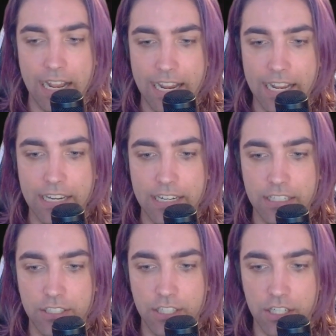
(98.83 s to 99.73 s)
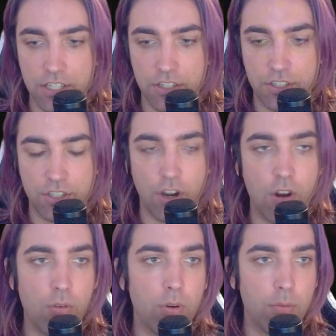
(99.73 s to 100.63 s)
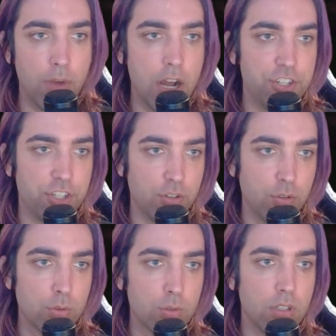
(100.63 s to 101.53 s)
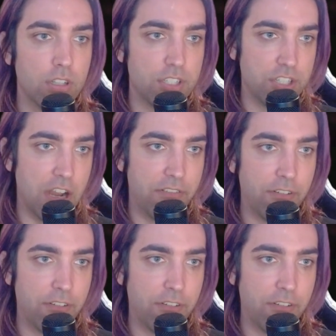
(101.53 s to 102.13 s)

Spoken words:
It does so much cool stuff.